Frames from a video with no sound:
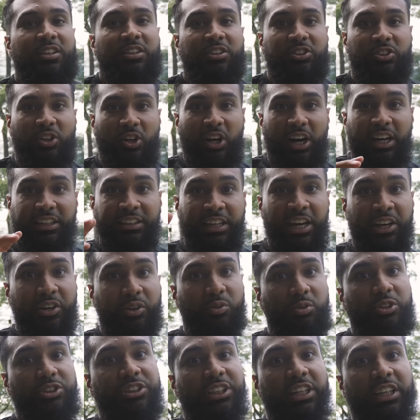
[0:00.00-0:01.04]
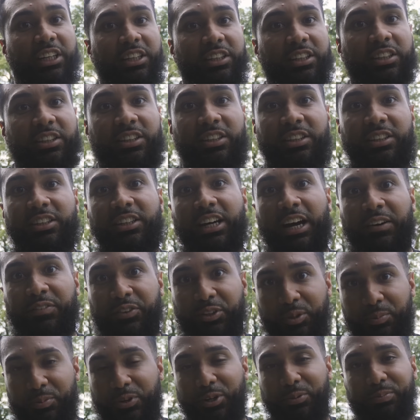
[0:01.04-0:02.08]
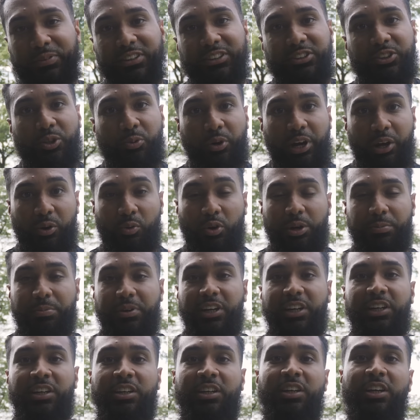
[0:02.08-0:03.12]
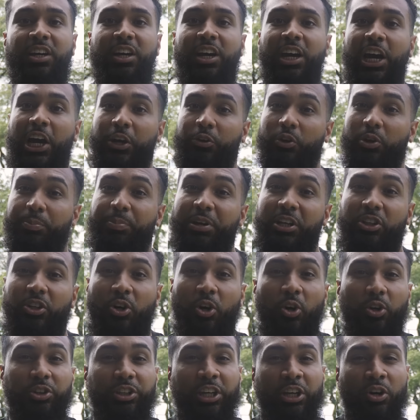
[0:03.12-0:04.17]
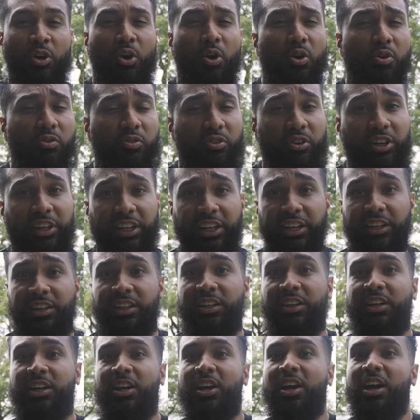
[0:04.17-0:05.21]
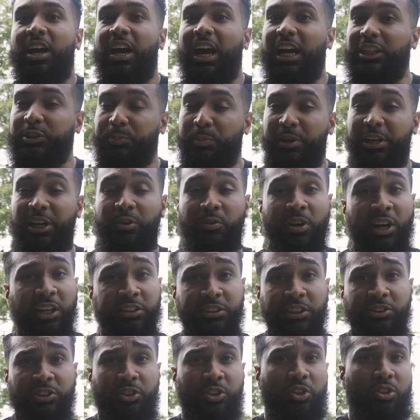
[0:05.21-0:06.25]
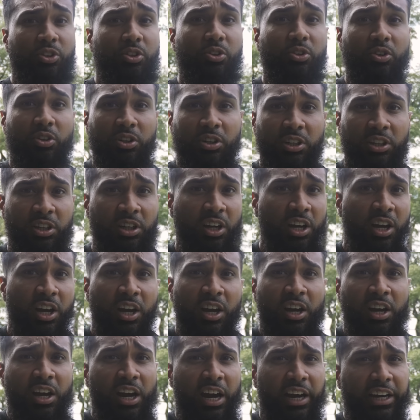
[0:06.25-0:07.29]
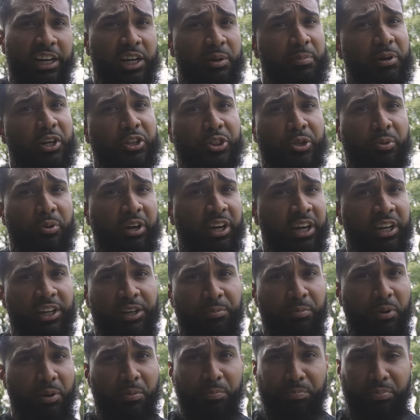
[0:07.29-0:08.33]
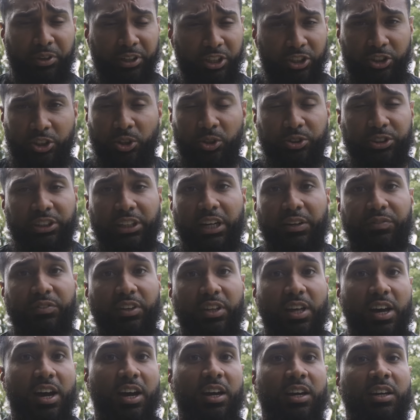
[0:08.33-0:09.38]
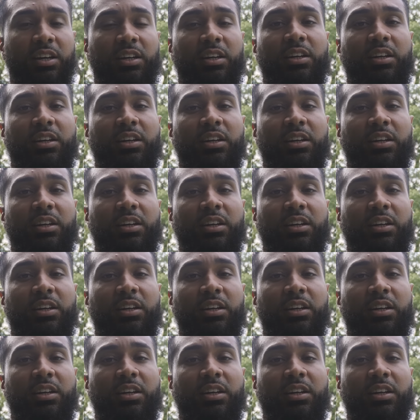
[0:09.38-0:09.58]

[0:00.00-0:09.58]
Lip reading: So at the end of the routine, after the burpees, you wait 1 minute and you repeat the whole thing over again. As many rounds as you could do. I get about 3 in and I'm pretty toasted after that.